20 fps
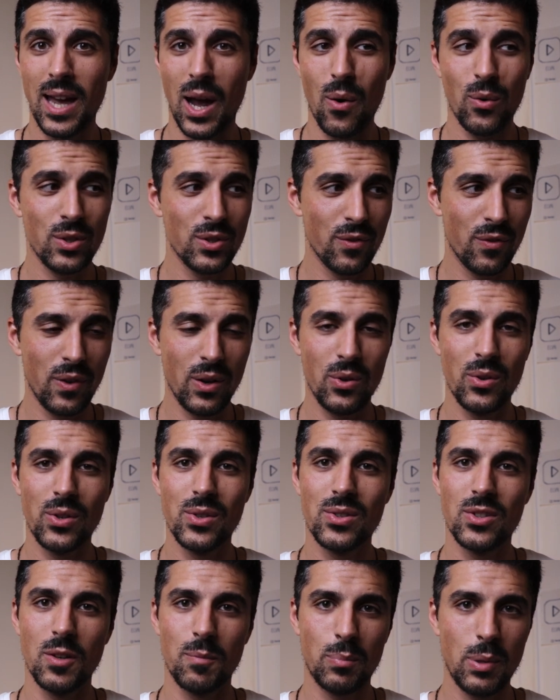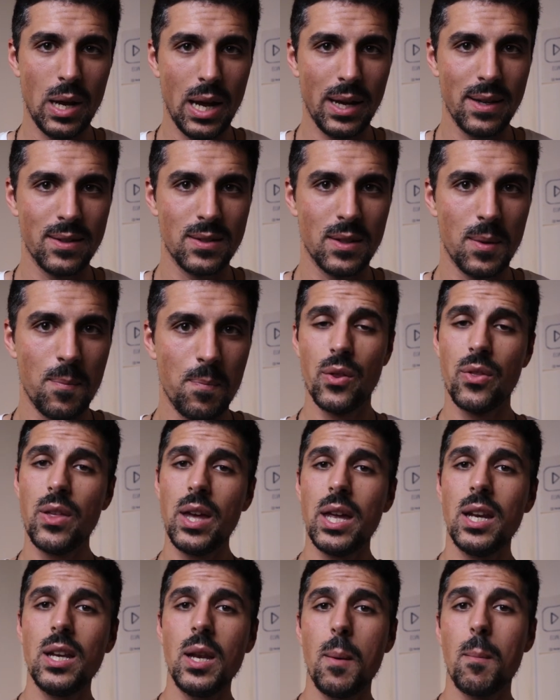I was very surprised. Now
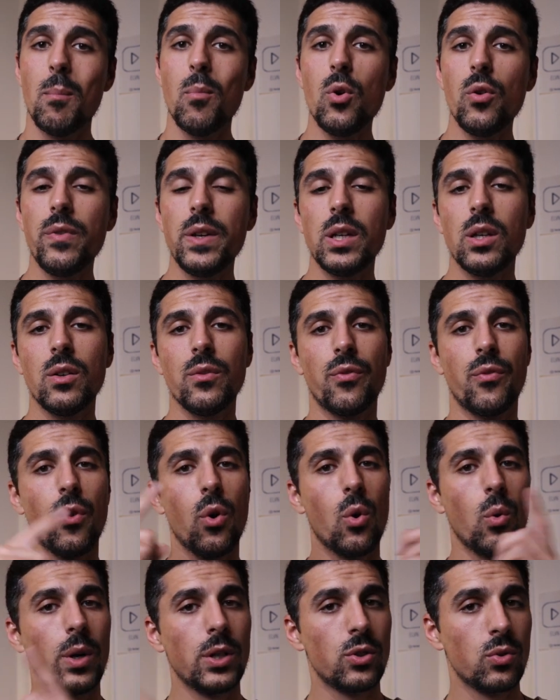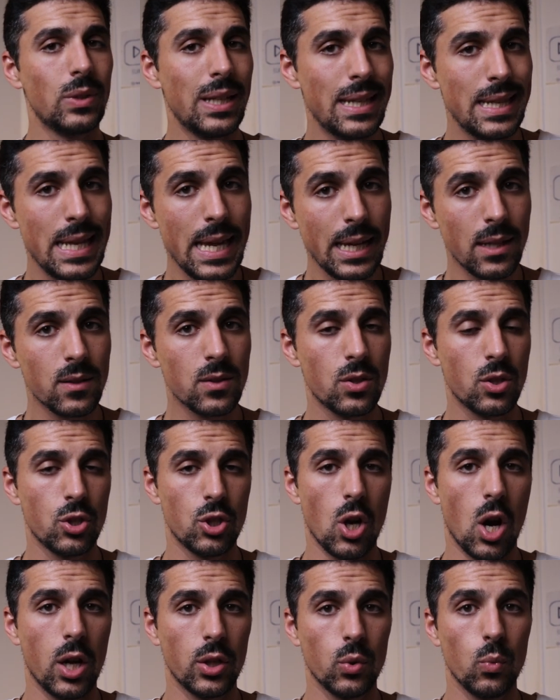then, moving forward to the next
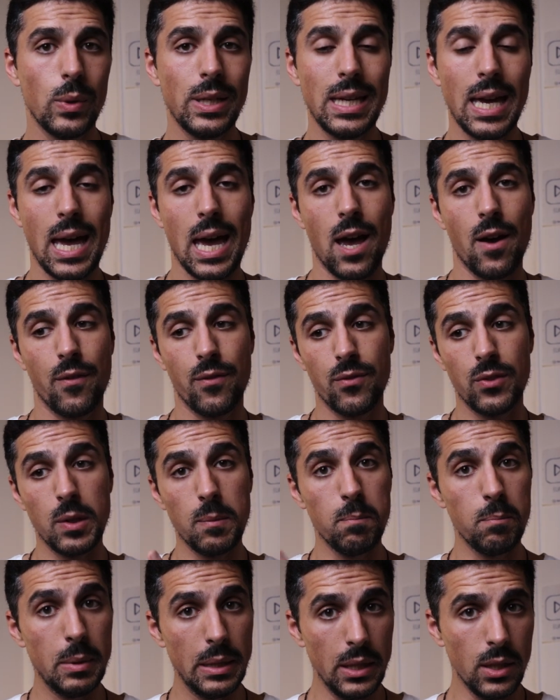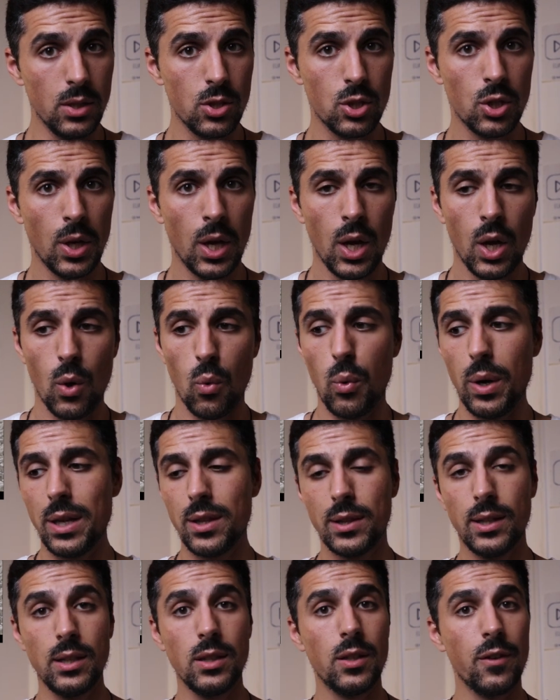shot, we have the beach
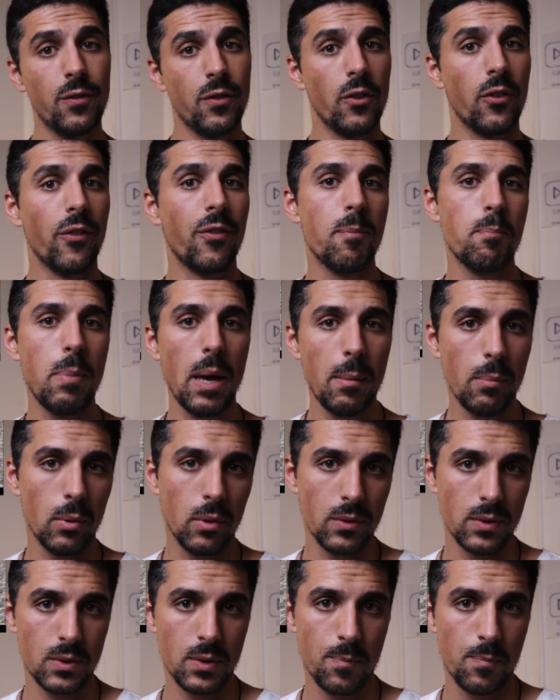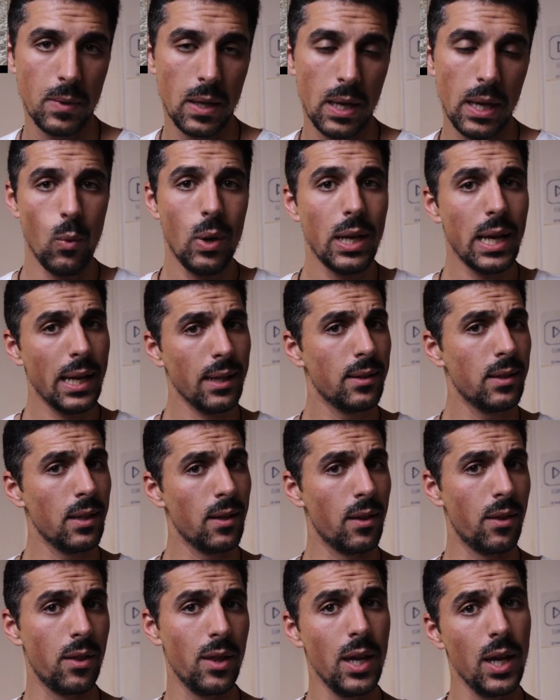with the different pebbles. Now what I
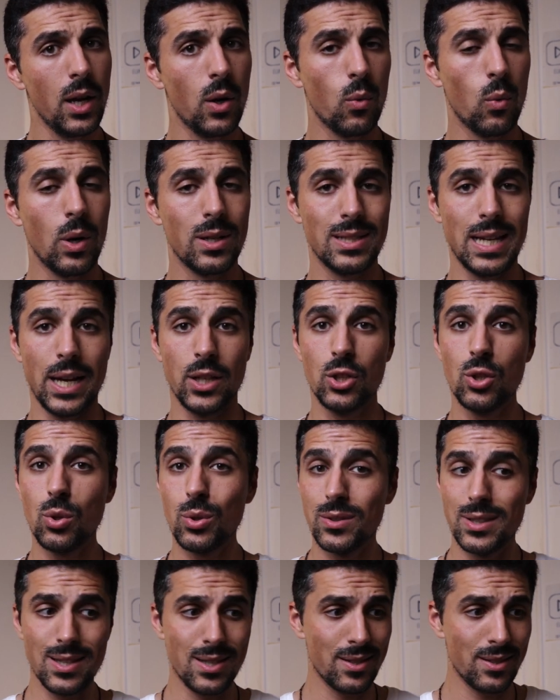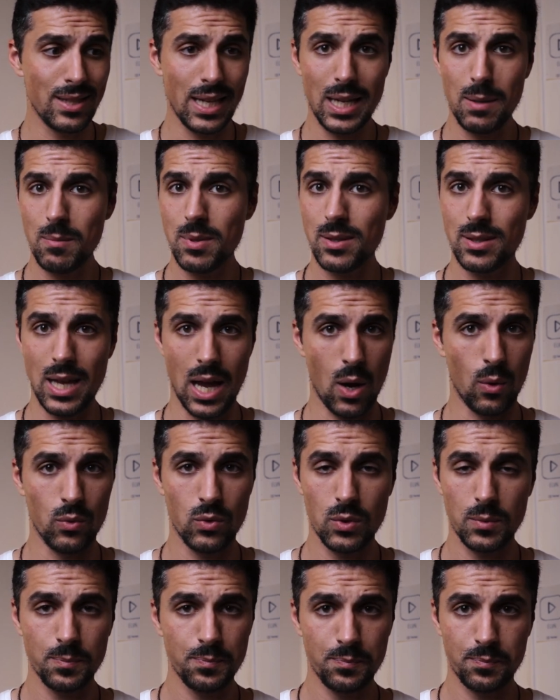did there was I took the same
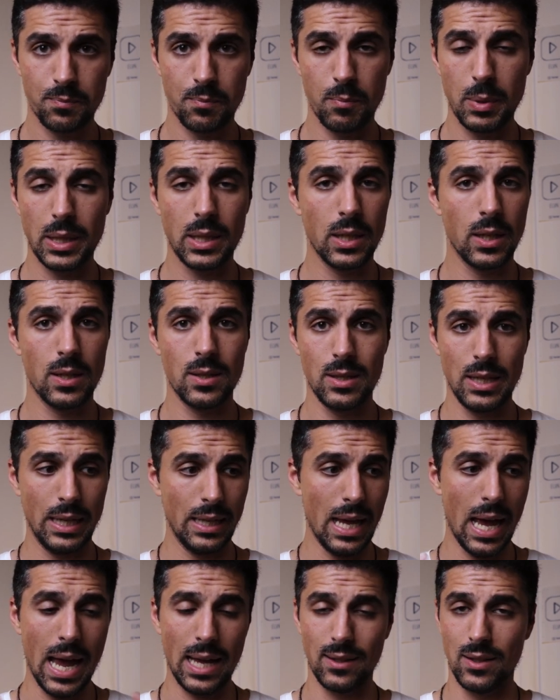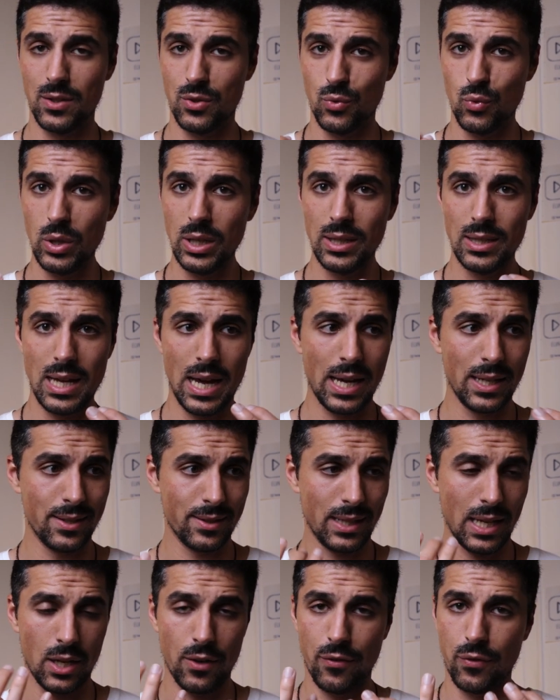sound because it had this really
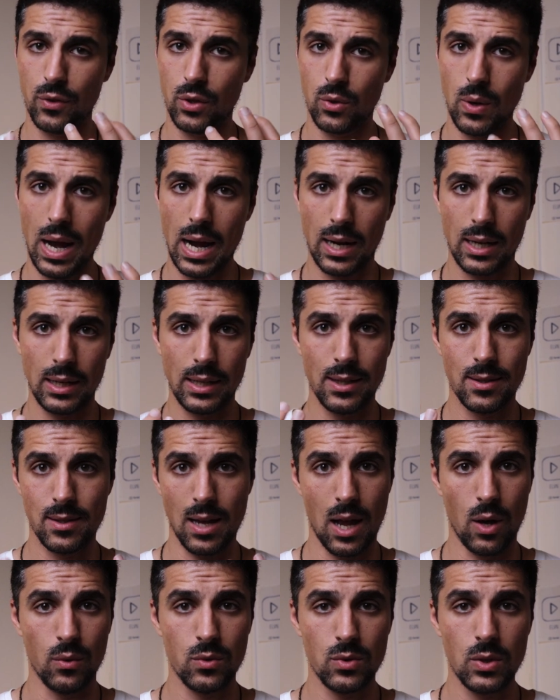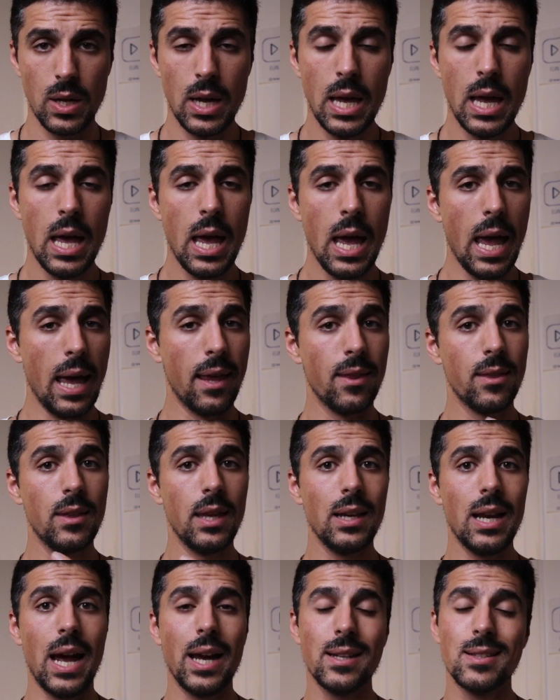nice kind of crackly sounds, and
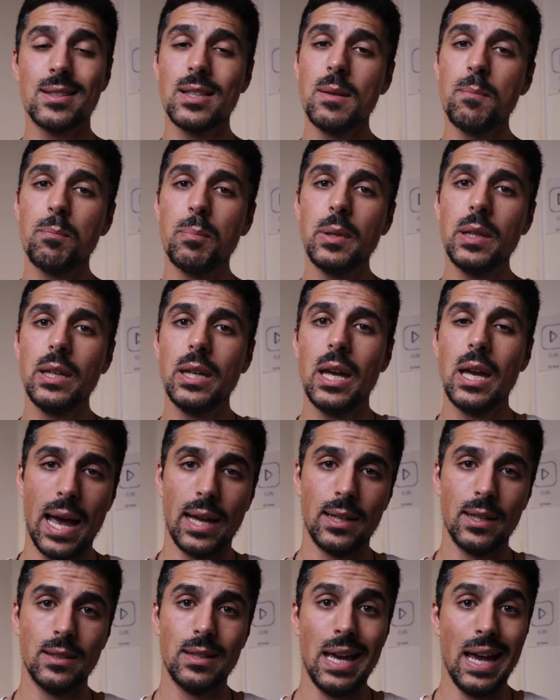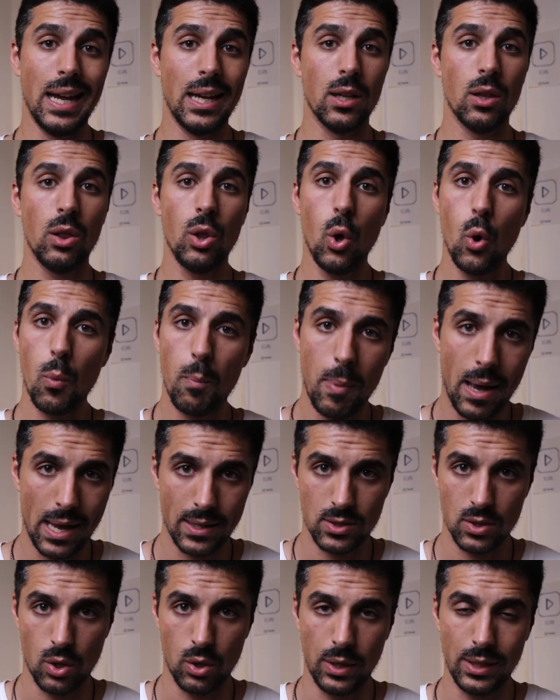then I simply added a low
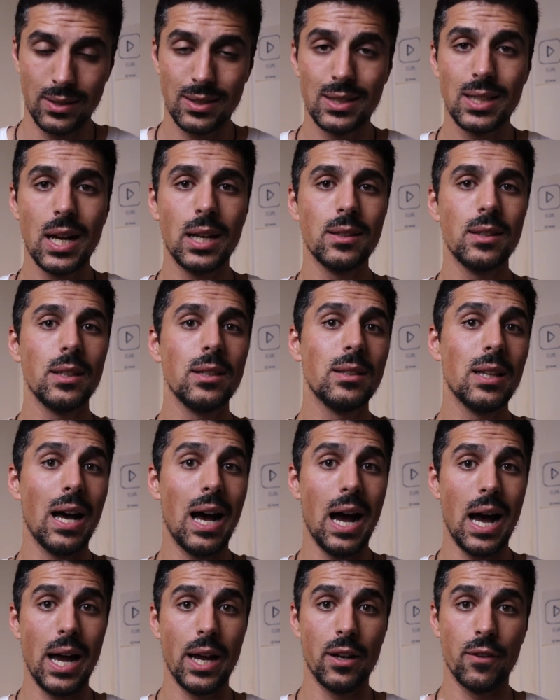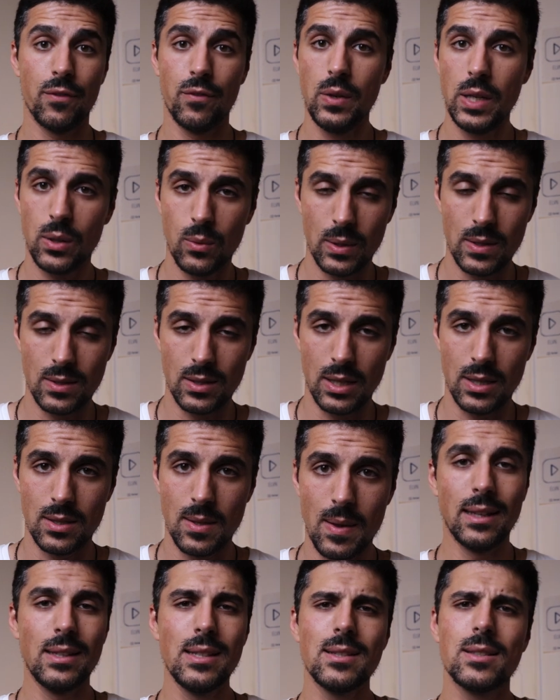pass on it, cutting the high
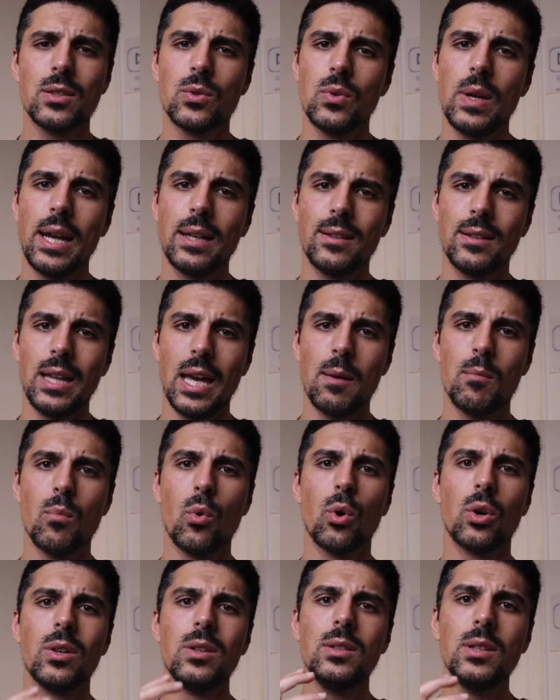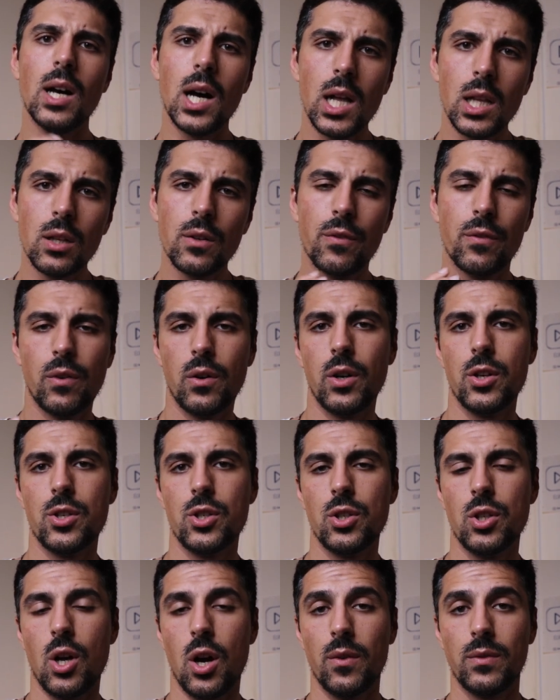frequencies. And this created a more dull
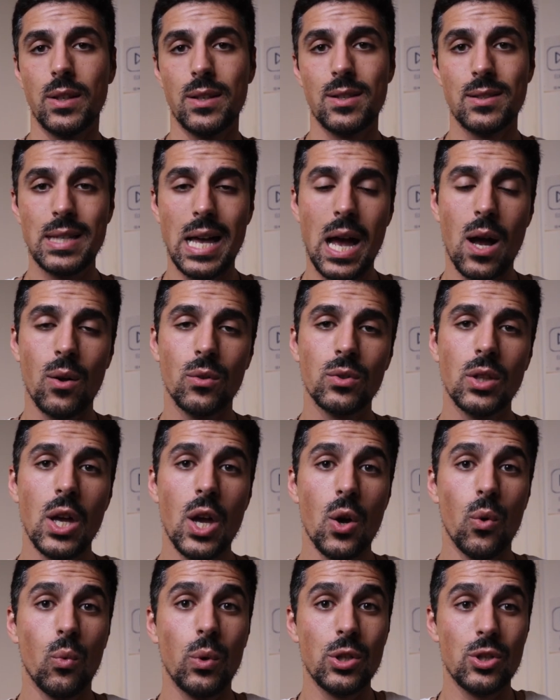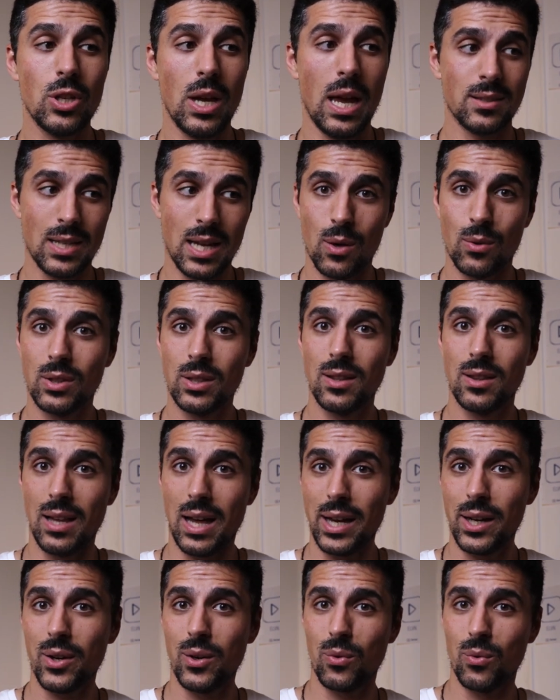version of the sound, which sounded
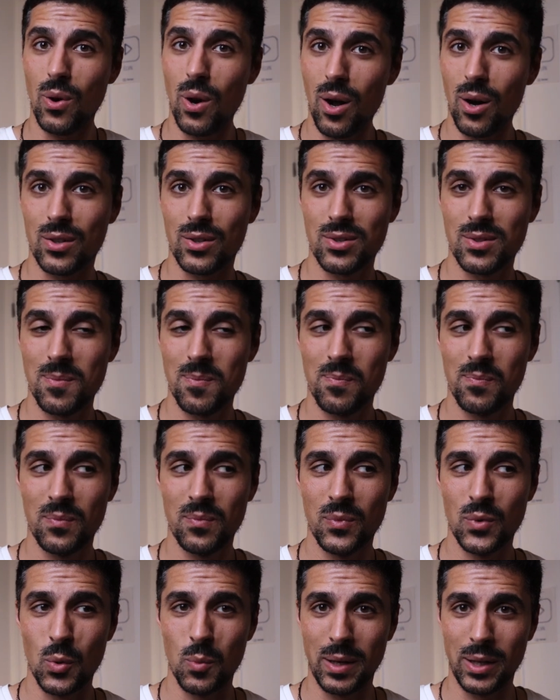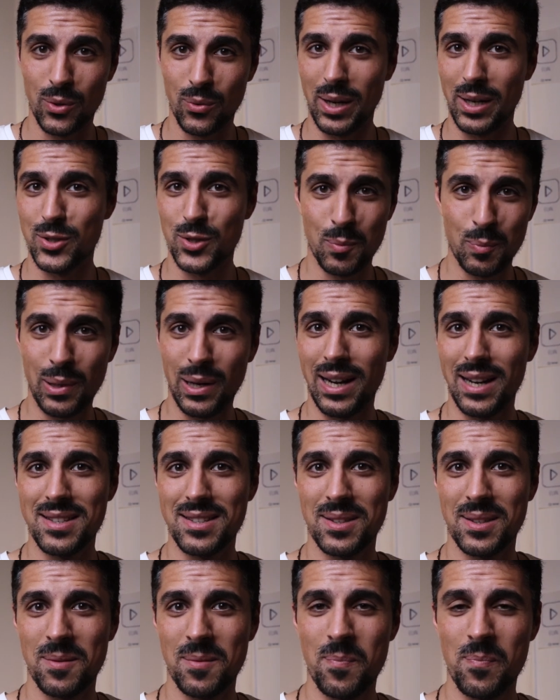like rocks, to my great
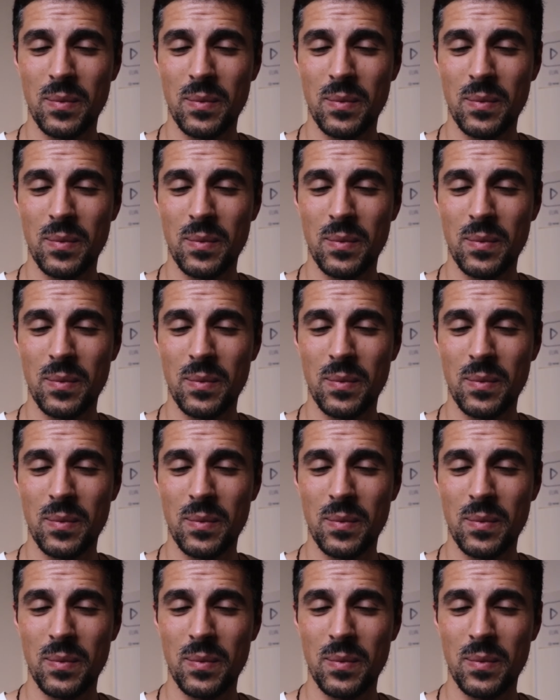surprise.